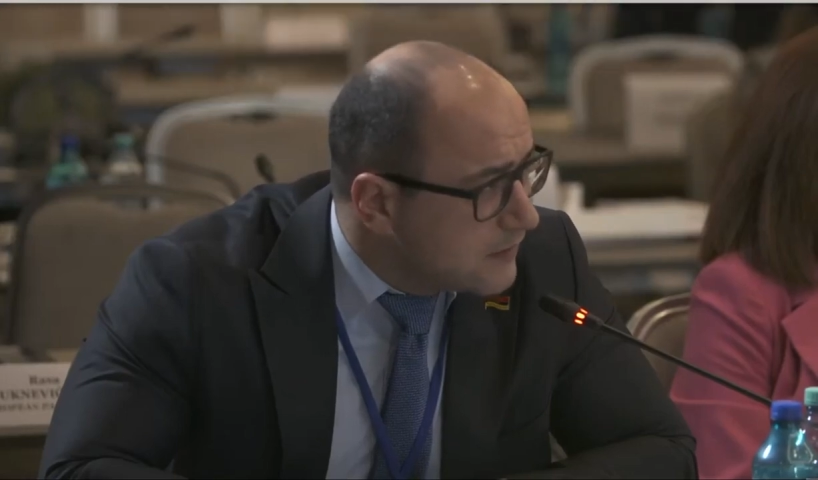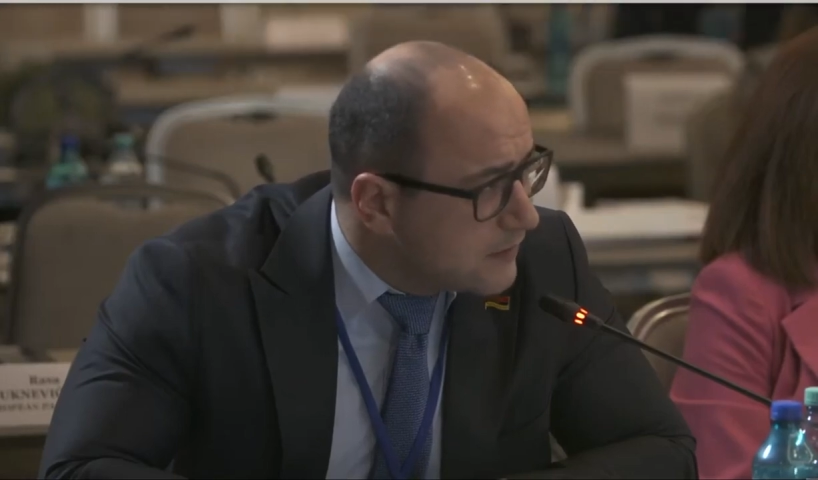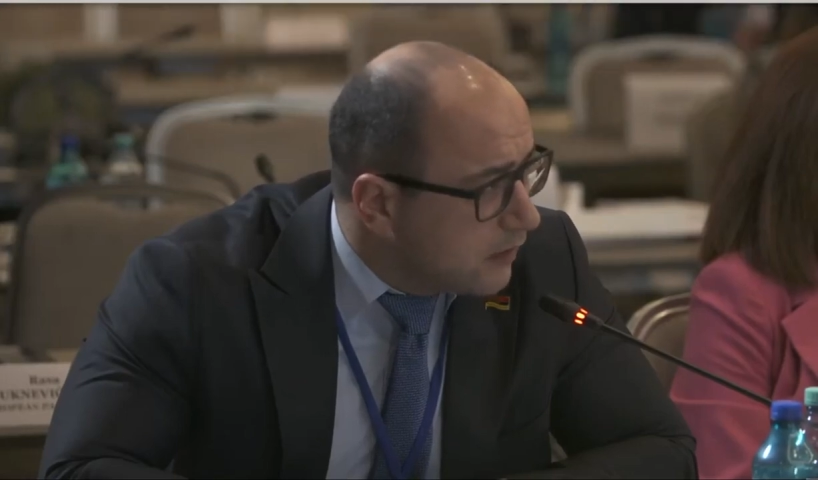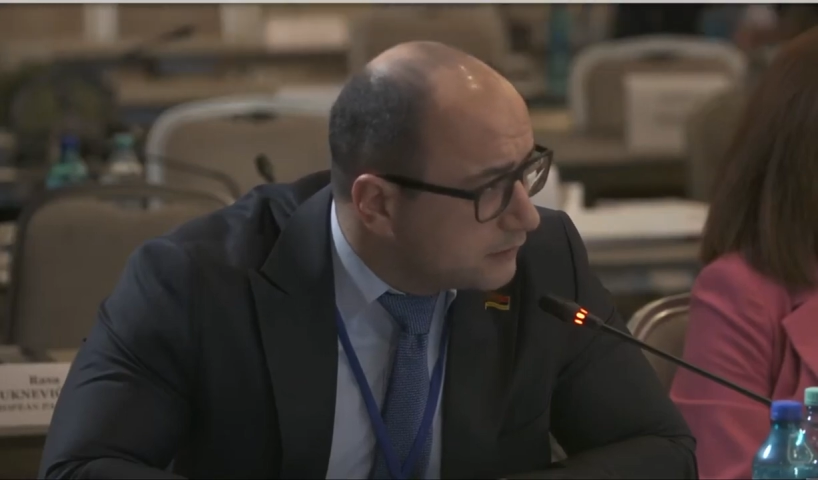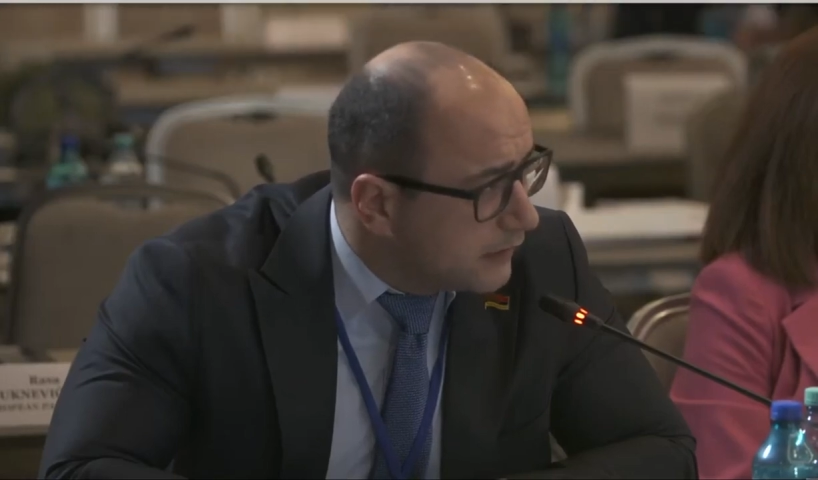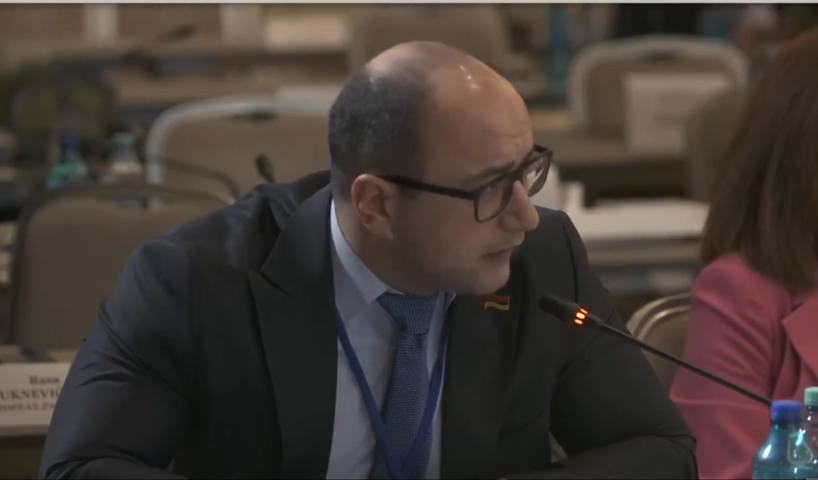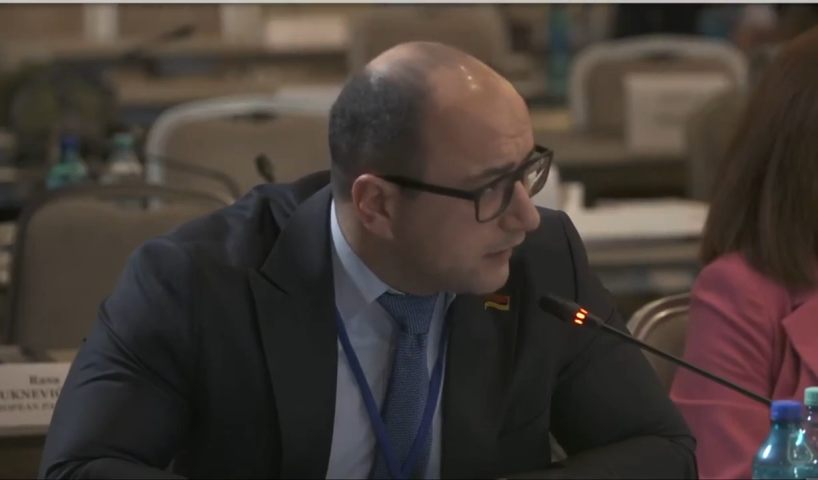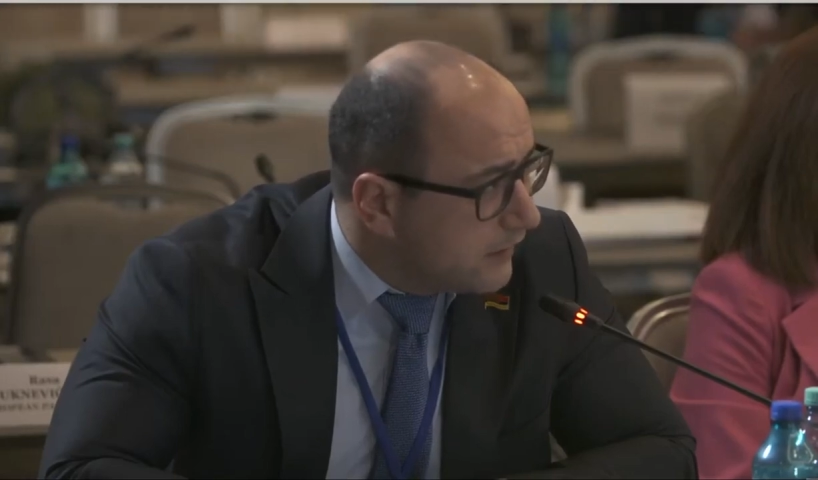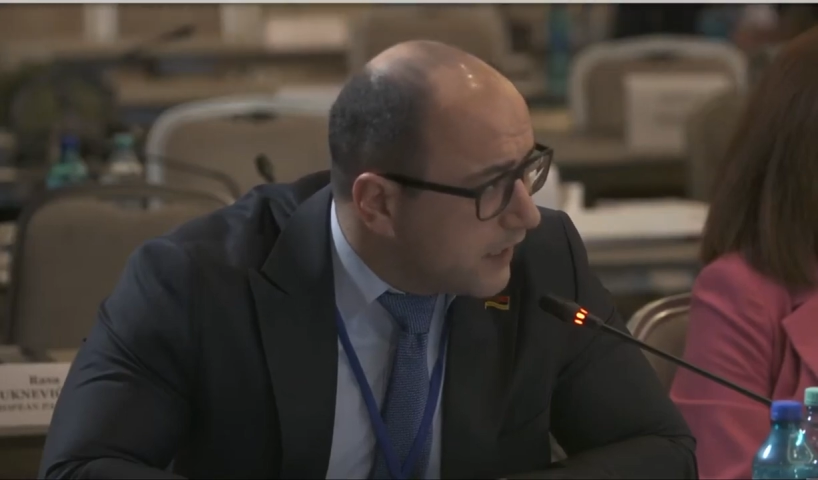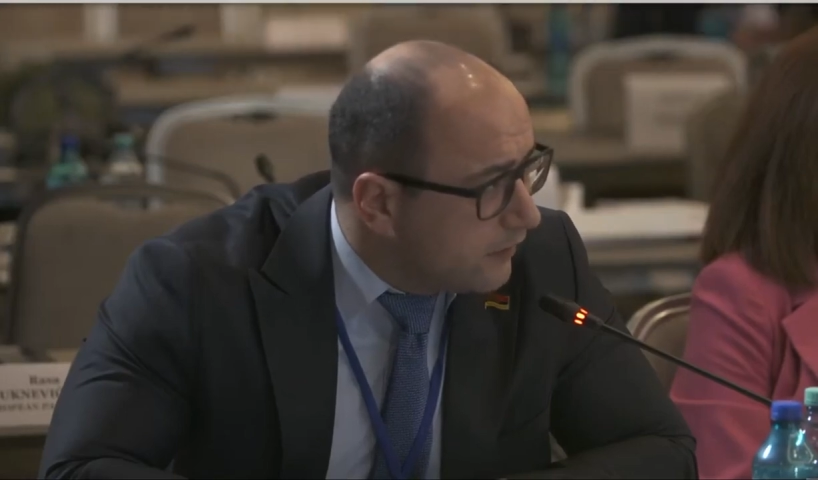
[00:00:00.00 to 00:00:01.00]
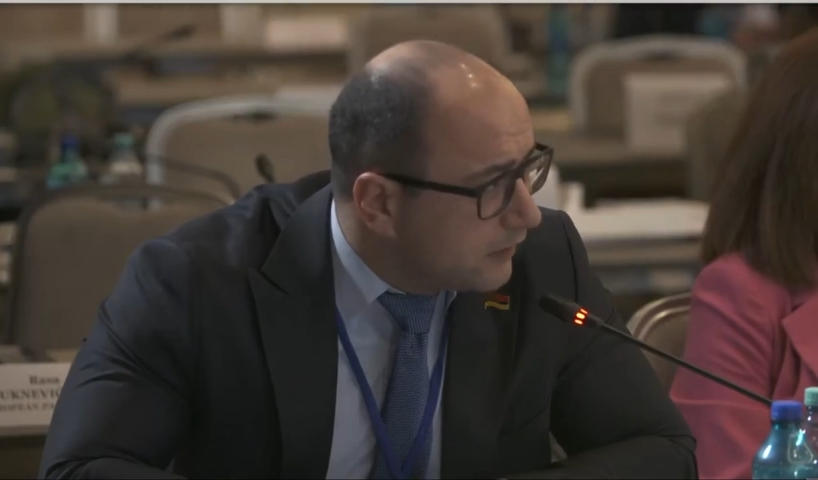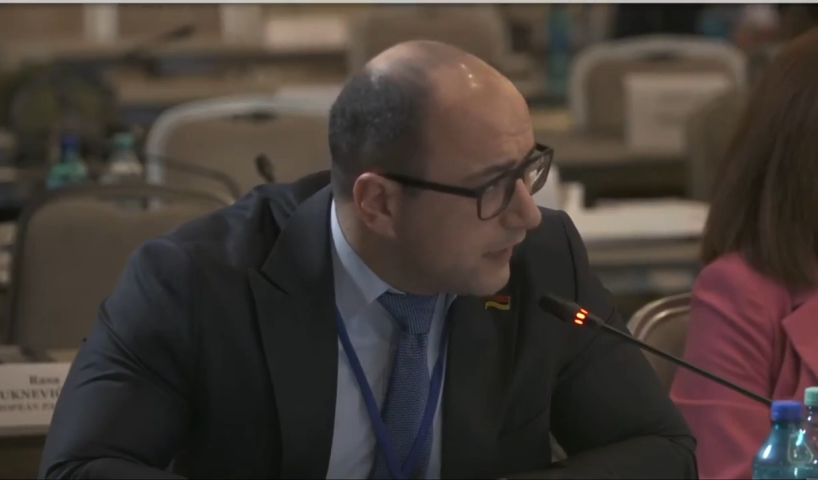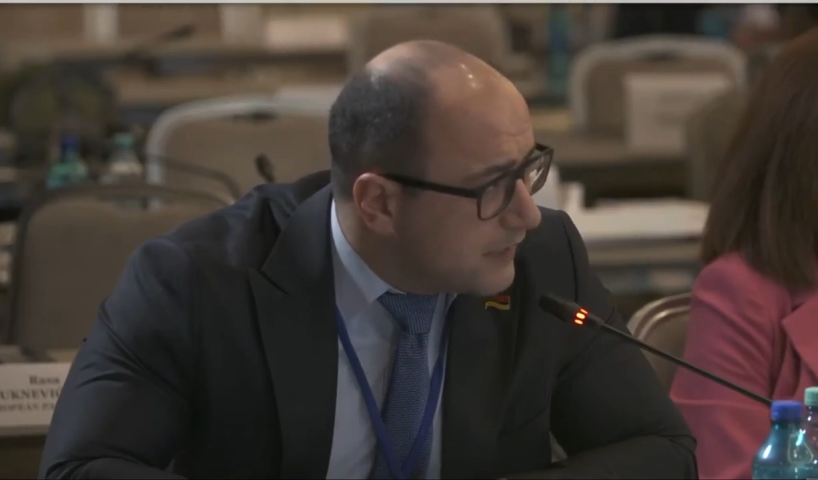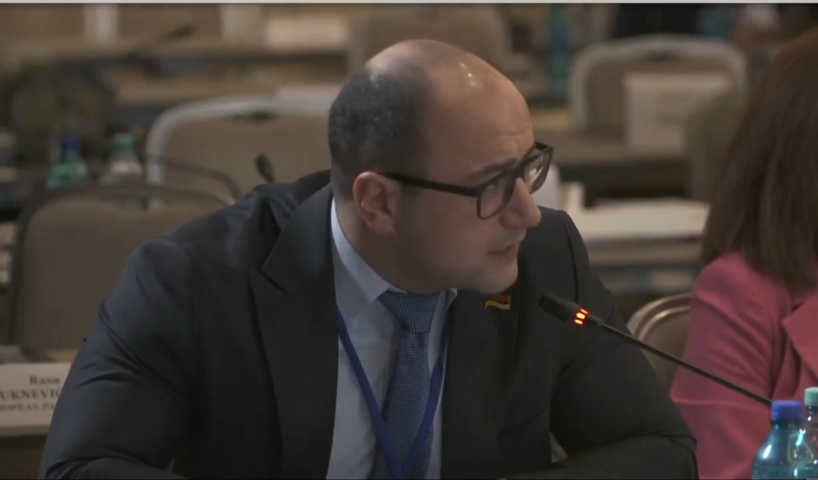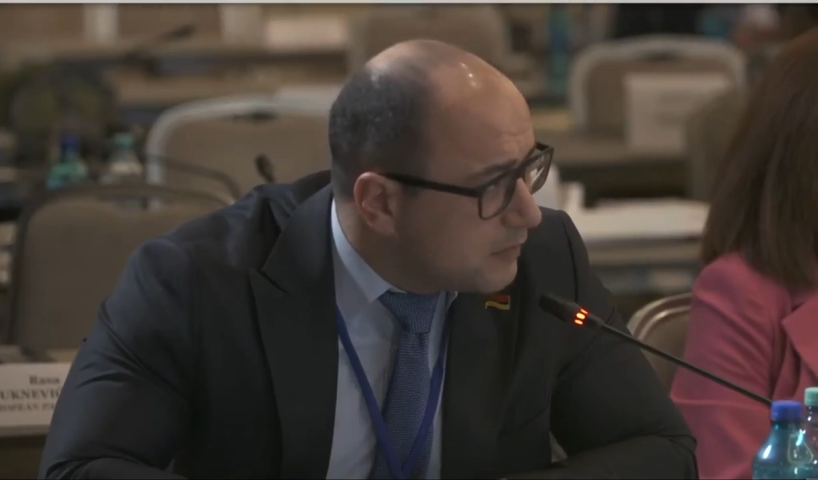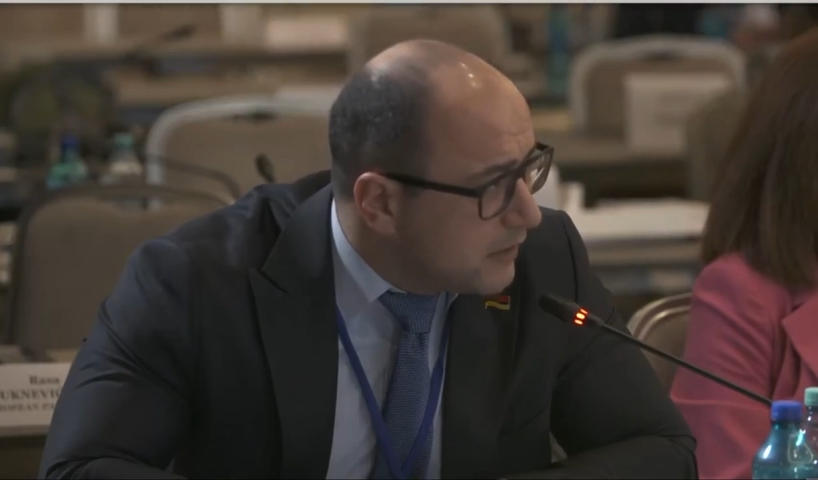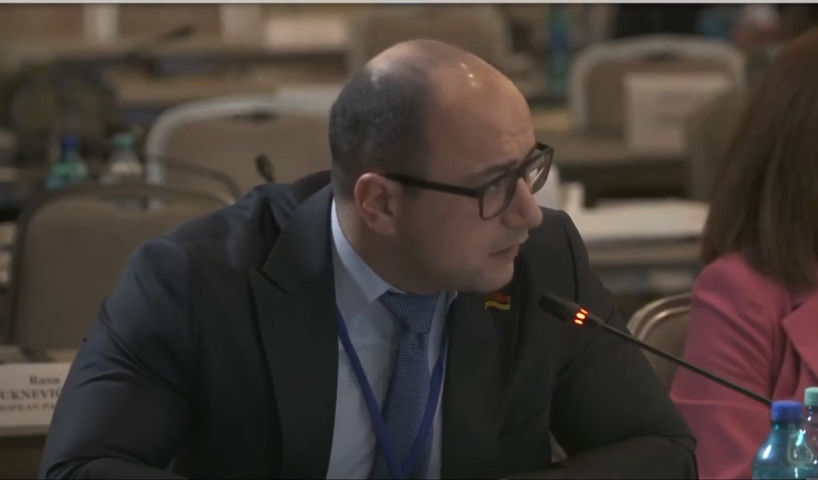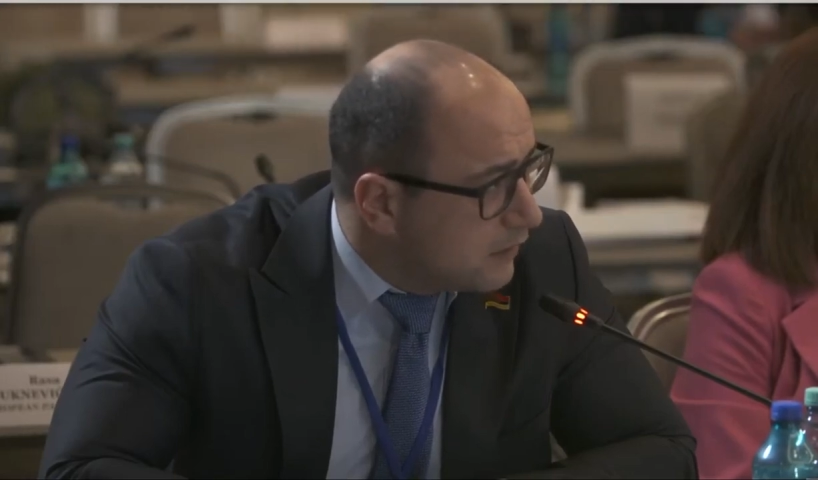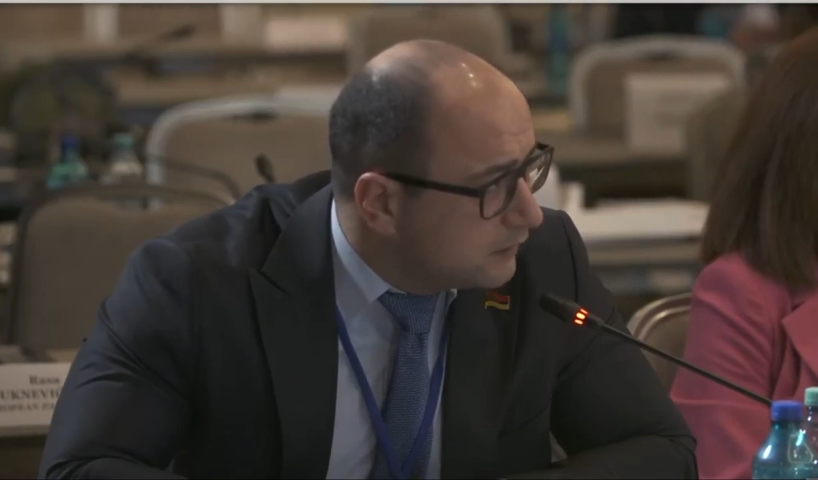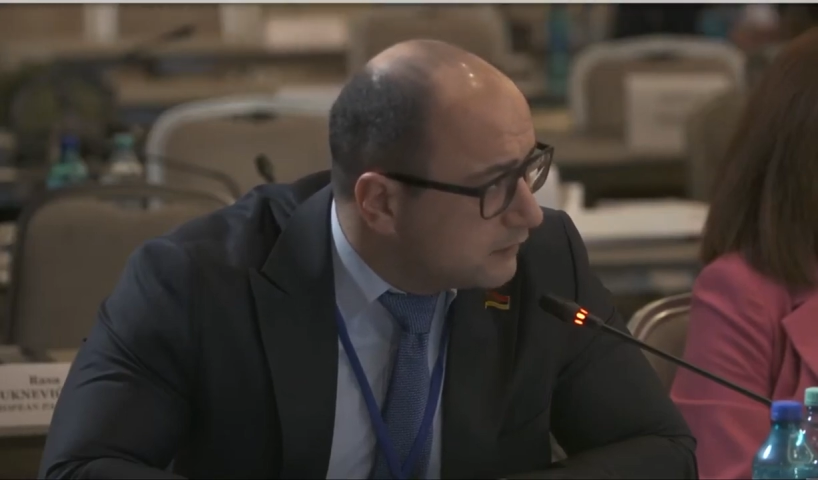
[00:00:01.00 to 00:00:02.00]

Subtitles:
is not and never has been